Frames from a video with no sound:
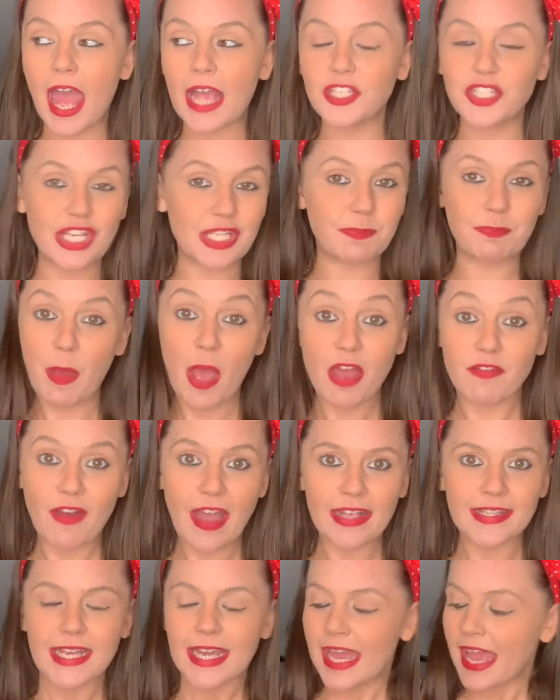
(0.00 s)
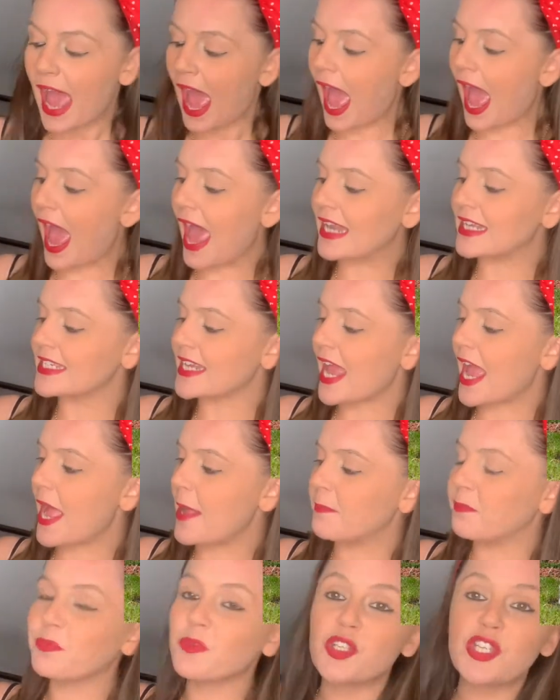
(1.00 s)
She's perfect.
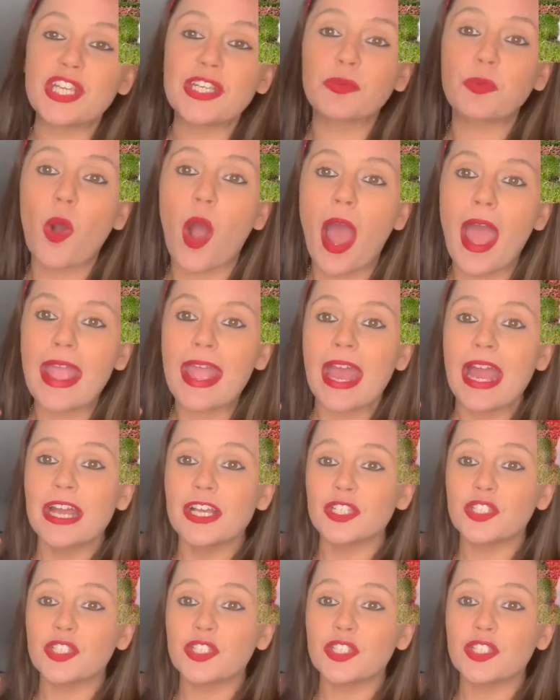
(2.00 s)
And she's white.